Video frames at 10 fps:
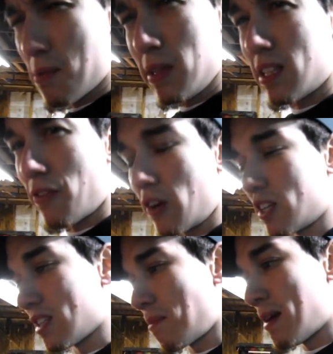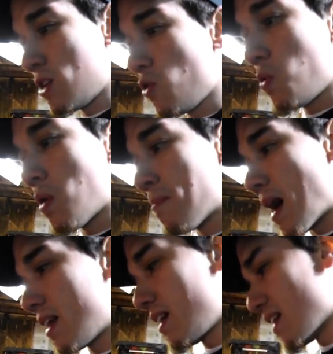gonna be different because like my new
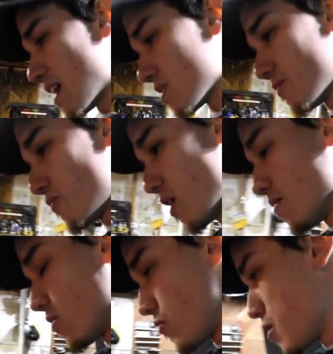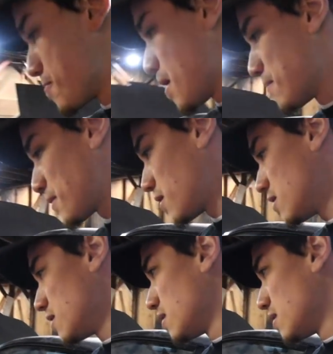body kit has a front rear bumper,